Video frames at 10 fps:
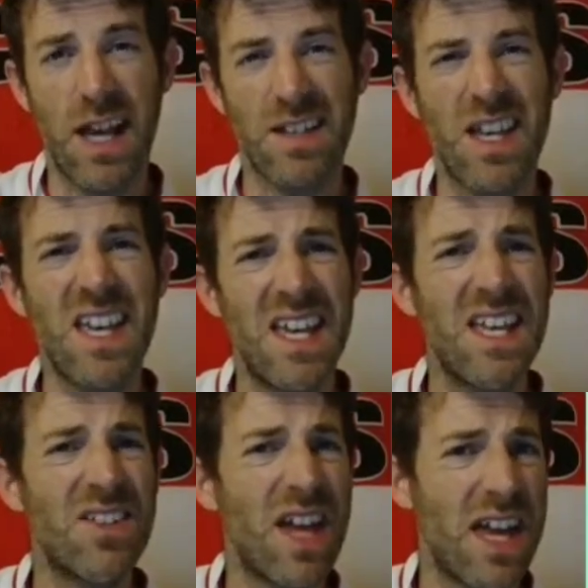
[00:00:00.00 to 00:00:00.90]
as he
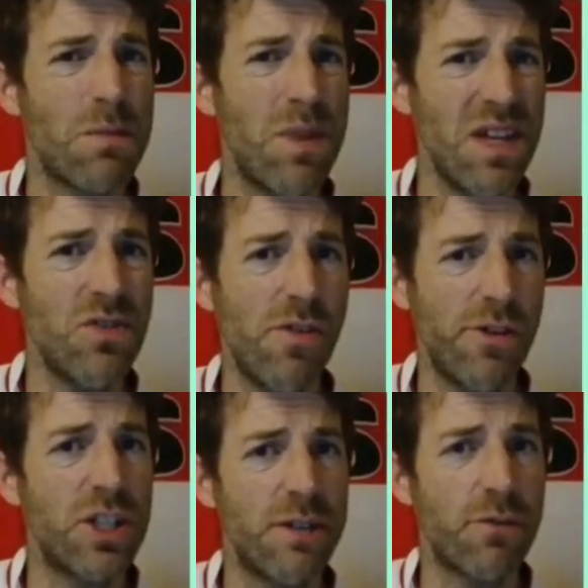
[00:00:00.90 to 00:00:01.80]
is a bit of
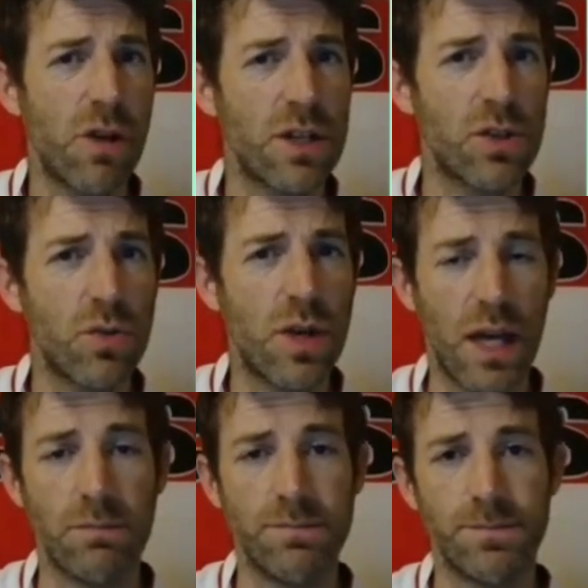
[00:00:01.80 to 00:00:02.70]
a differential king.